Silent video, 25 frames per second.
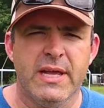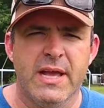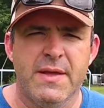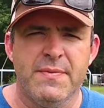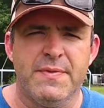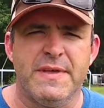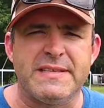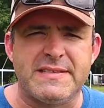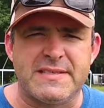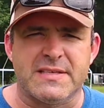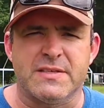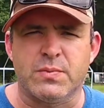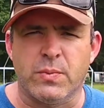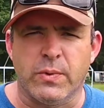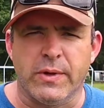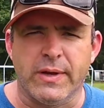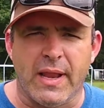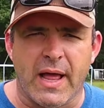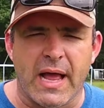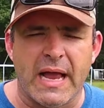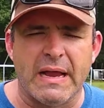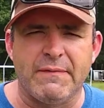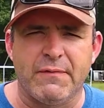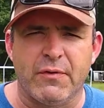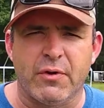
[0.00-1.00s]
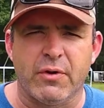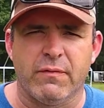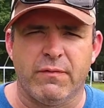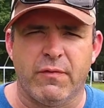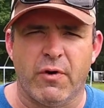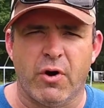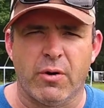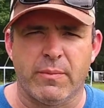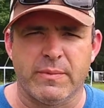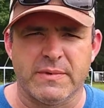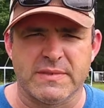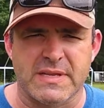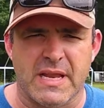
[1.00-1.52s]
This is what life on a
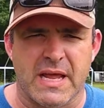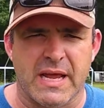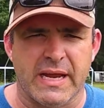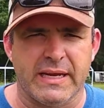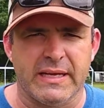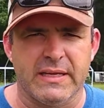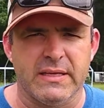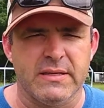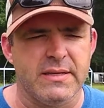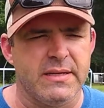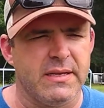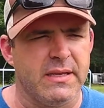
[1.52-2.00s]
farm is like.